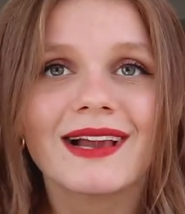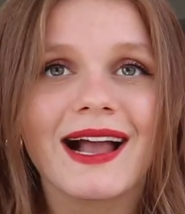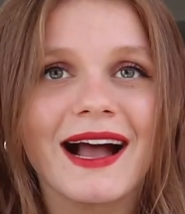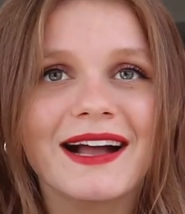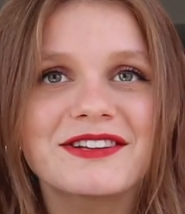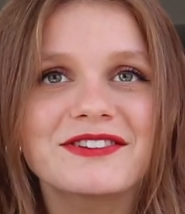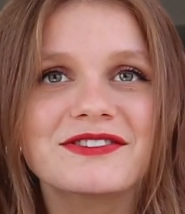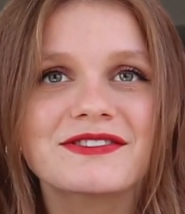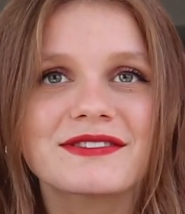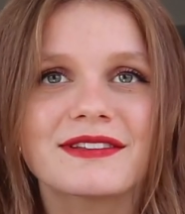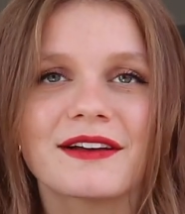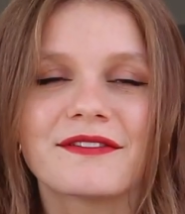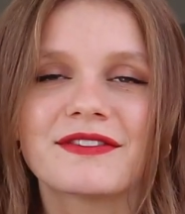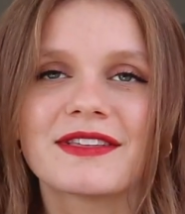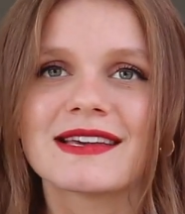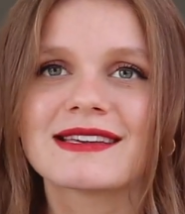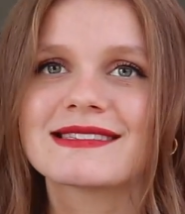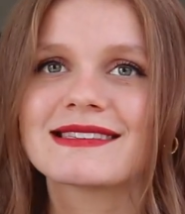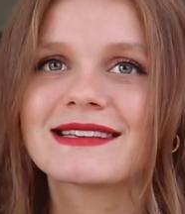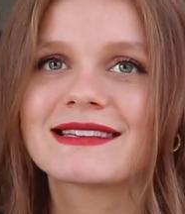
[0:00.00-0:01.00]
I just love
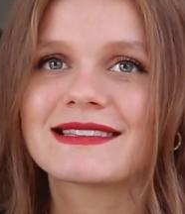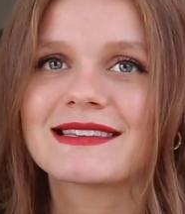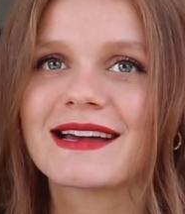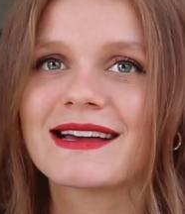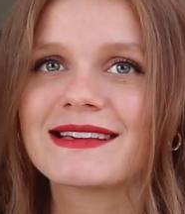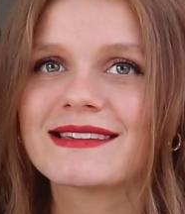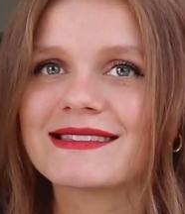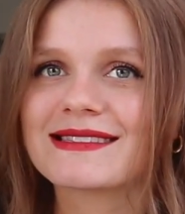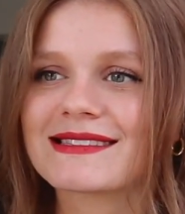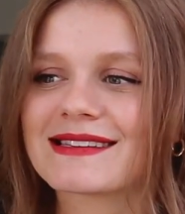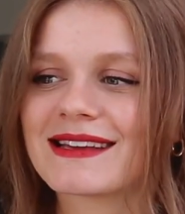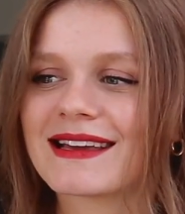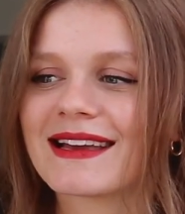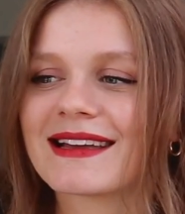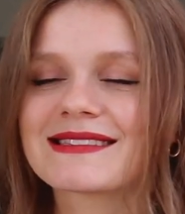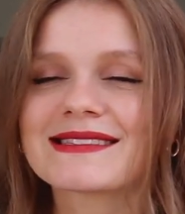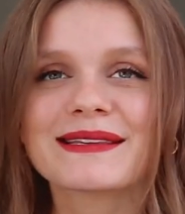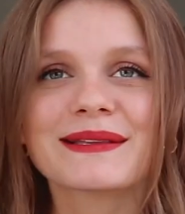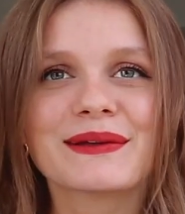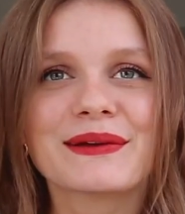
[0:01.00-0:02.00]
this.
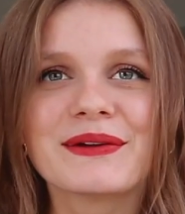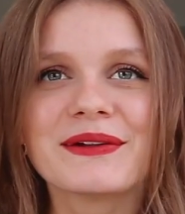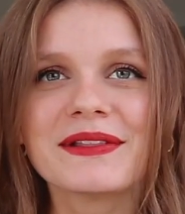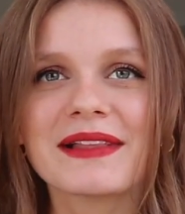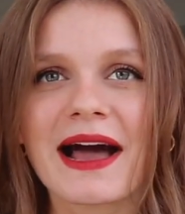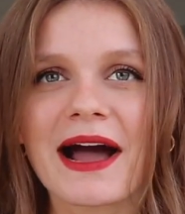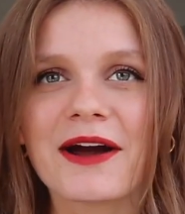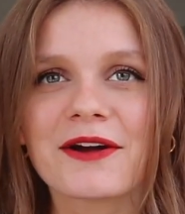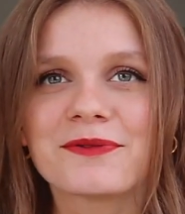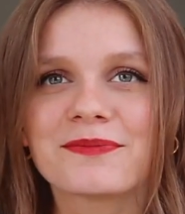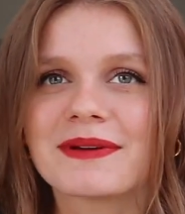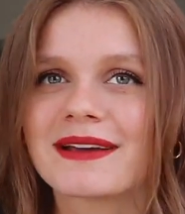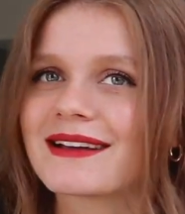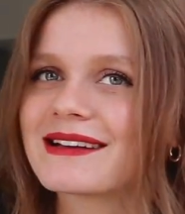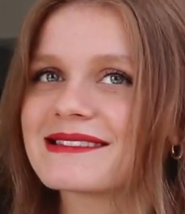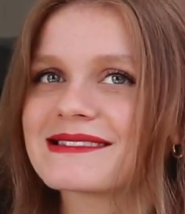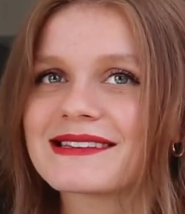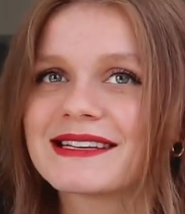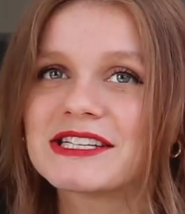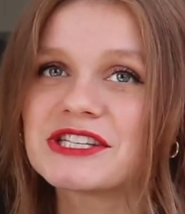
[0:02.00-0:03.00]
It's a little loud
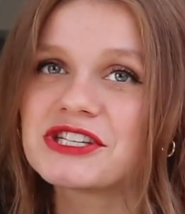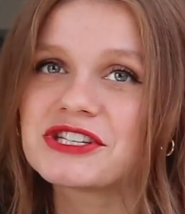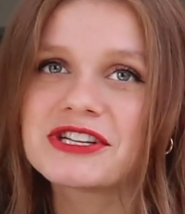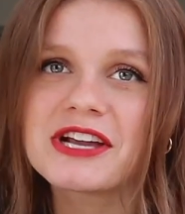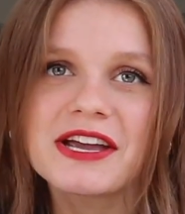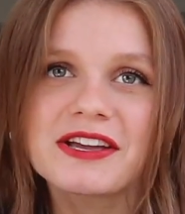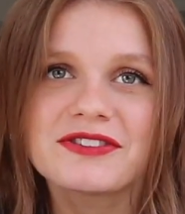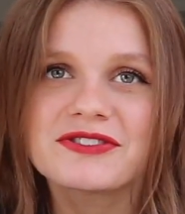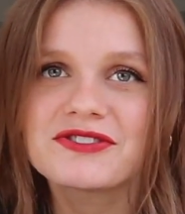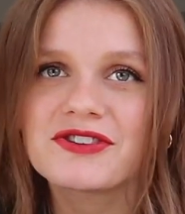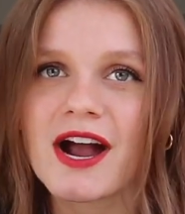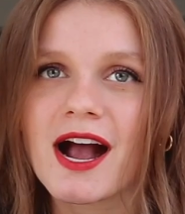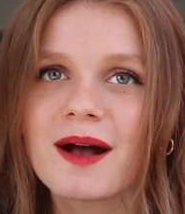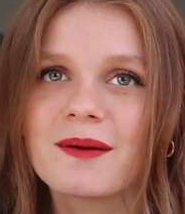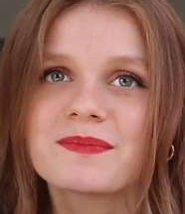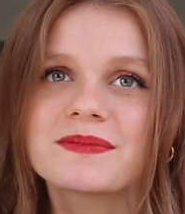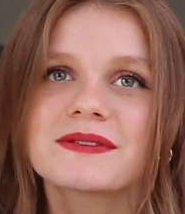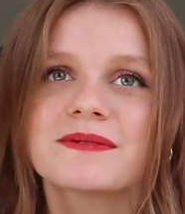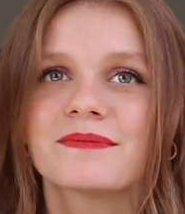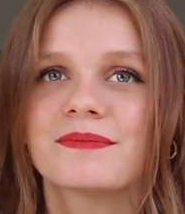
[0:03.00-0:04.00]
because it's chain
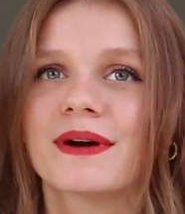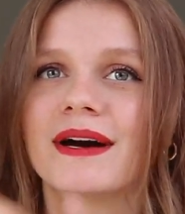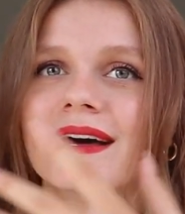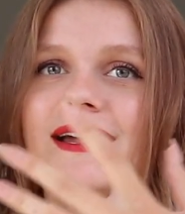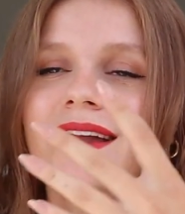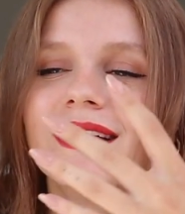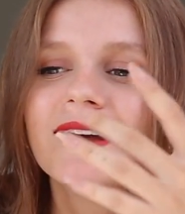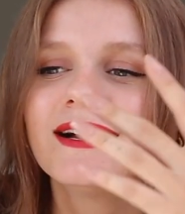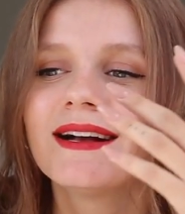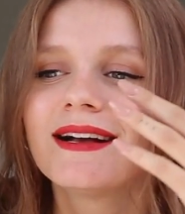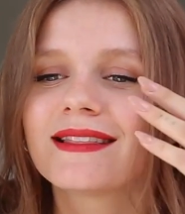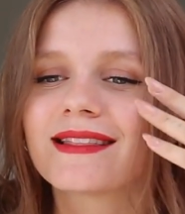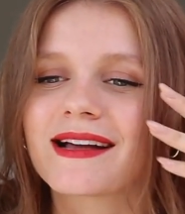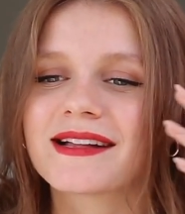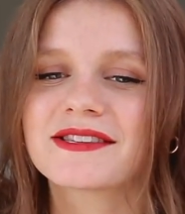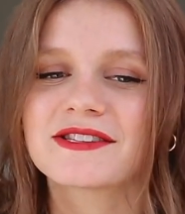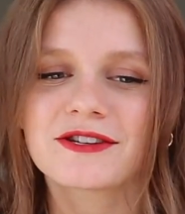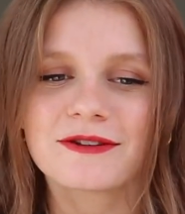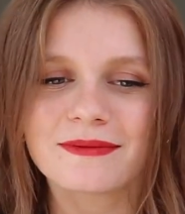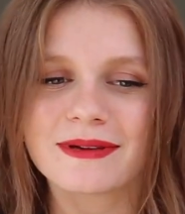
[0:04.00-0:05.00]
straps, but
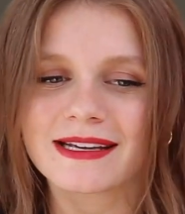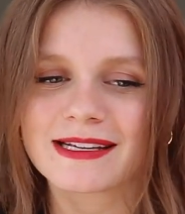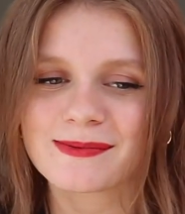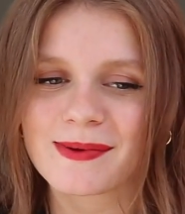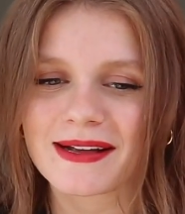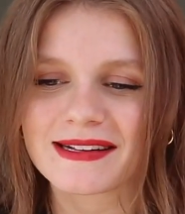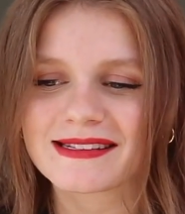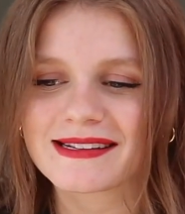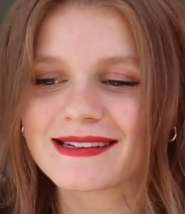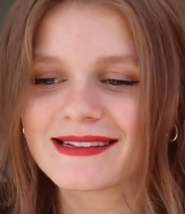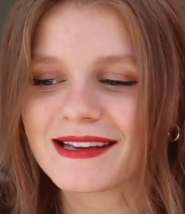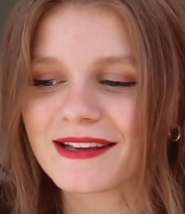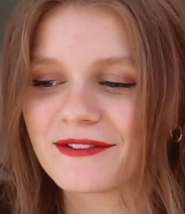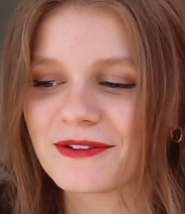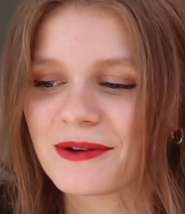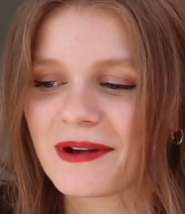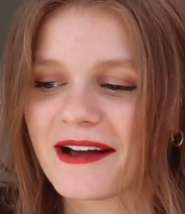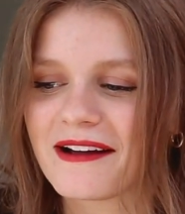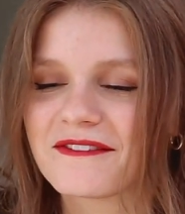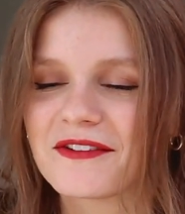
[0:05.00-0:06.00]
that's to be expected if
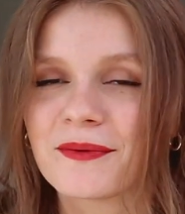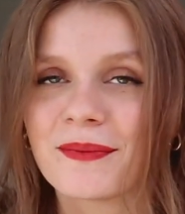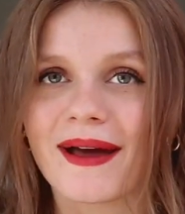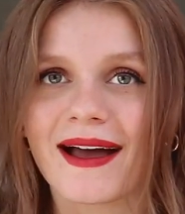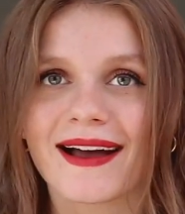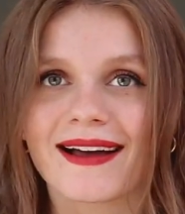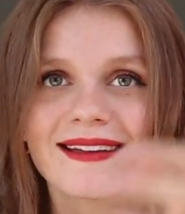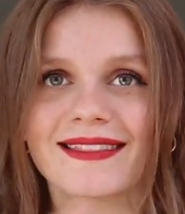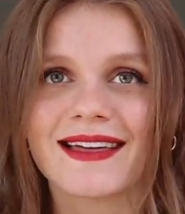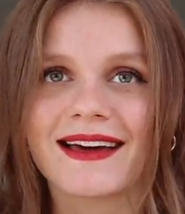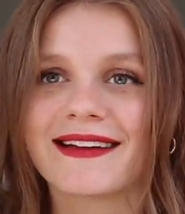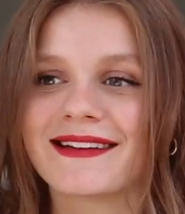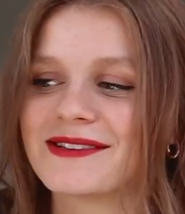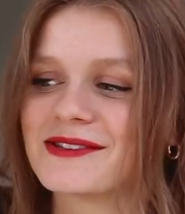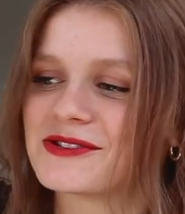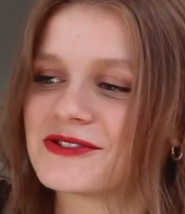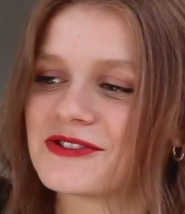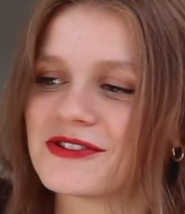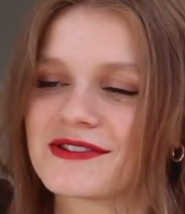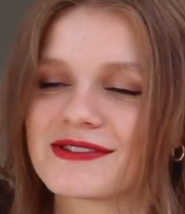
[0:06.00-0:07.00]
you have a bag that
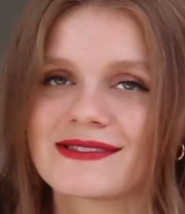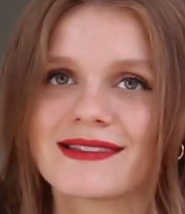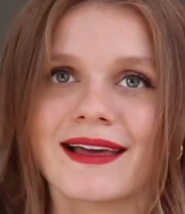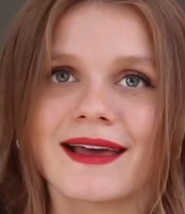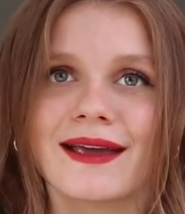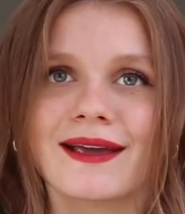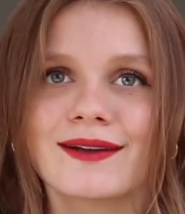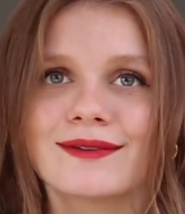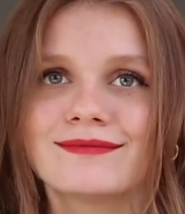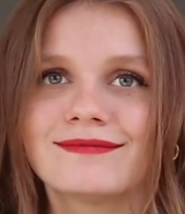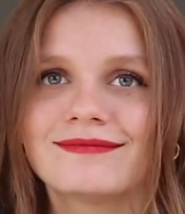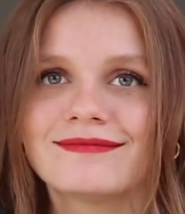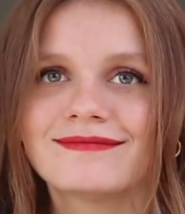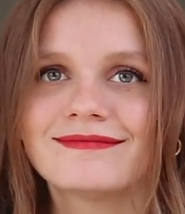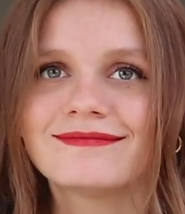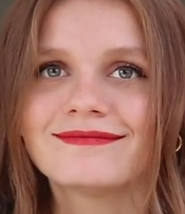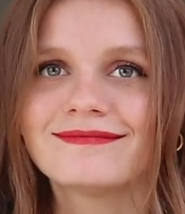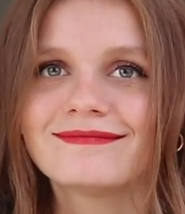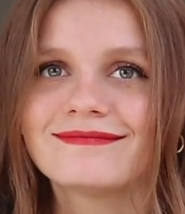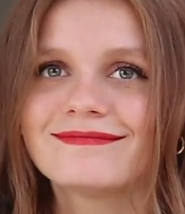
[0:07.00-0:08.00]
is just like,
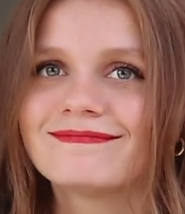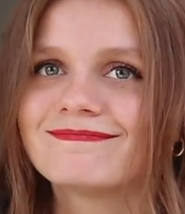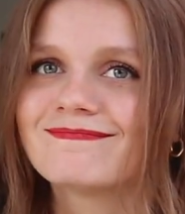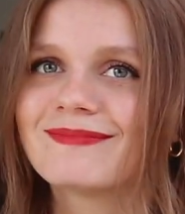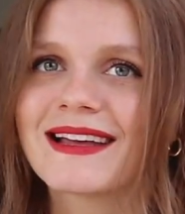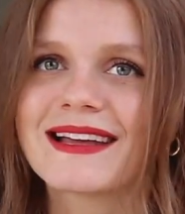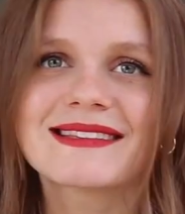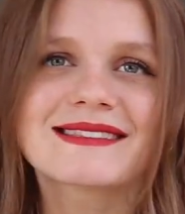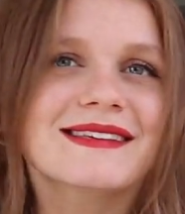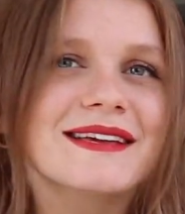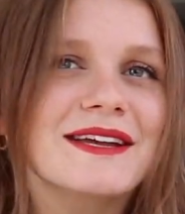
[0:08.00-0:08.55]
it's